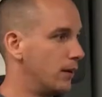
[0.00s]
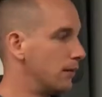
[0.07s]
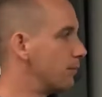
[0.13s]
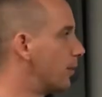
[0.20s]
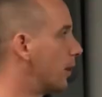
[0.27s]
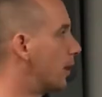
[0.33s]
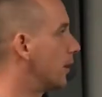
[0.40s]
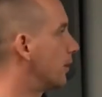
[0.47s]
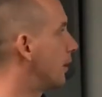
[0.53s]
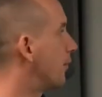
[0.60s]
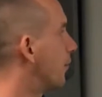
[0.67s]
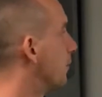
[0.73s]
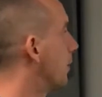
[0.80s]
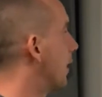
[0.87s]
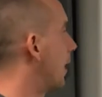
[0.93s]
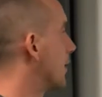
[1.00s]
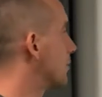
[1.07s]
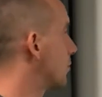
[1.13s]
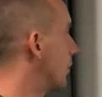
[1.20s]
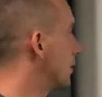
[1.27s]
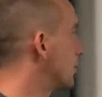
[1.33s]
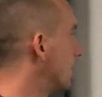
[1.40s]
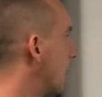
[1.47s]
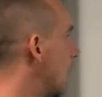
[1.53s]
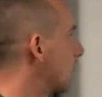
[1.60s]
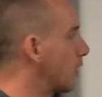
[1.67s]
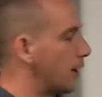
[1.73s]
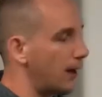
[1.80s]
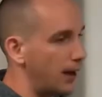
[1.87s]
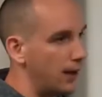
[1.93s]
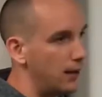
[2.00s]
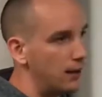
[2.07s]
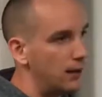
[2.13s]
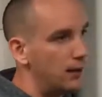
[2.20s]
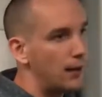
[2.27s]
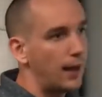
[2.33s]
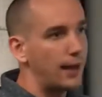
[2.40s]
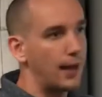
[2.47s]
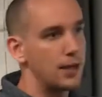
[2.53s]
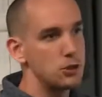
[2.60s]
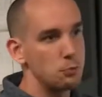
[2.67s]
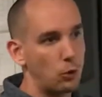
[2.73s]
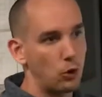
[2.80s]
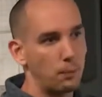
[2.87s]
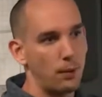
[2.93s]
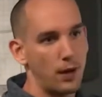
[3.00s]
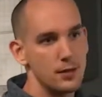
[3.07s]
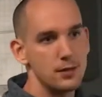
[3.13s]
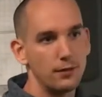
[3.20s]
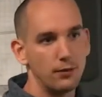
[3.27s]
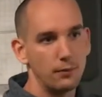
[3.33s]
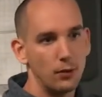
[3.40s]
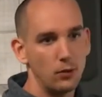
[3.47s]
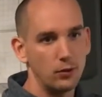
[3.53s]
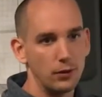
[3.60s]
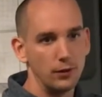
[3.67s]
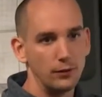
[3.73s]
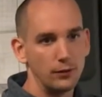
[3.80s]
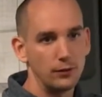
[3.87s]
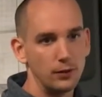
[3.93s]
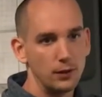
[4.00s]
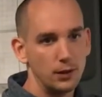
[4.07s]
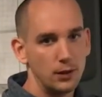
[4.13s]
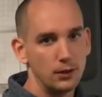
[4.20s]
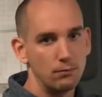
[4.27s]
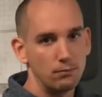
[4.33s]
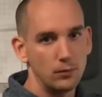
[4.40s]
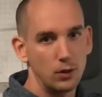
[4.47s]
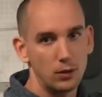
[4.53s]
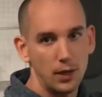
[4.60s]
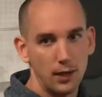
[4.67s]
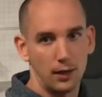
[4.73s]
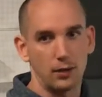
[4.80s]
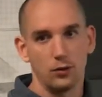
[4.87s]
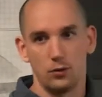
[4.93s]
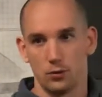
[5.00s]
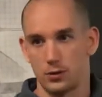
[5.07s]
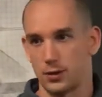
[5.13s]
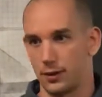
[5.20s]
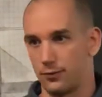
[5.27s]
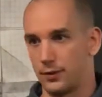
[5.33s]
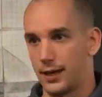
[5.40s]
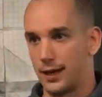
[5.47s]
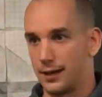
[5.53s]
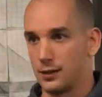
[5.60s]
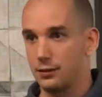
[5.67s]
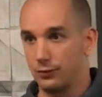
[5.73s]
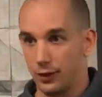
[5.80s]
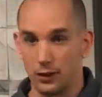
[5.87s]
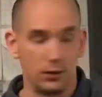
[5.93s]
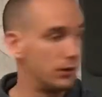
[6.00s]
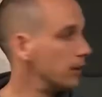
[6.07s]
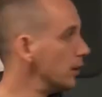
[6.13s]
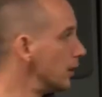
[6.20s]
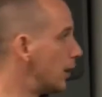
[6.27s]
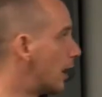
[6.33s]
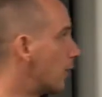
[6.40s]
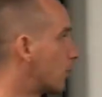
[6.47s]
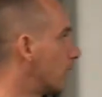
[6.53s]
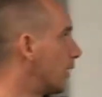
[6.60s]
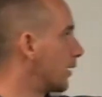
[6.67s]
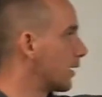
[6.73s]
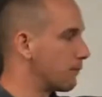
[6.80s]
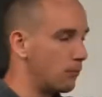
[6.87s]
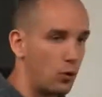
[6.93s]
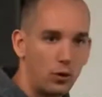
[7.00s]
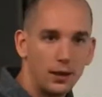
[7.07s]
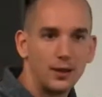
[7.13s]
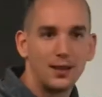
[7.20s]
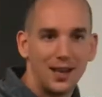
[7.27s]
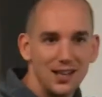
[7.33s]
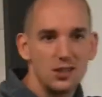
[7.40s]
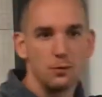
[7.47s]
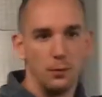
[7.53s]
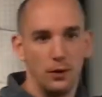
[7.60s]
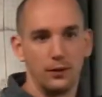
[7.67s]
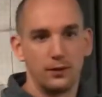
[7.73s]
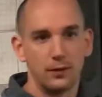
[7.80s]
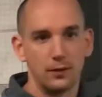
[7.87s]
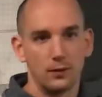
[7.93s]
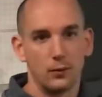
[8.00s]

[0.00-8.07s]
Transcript: But if I'm going to ask the question, how can I engage more positive emotions? Okay, I can do stuff that is fun. How can I get more engagement?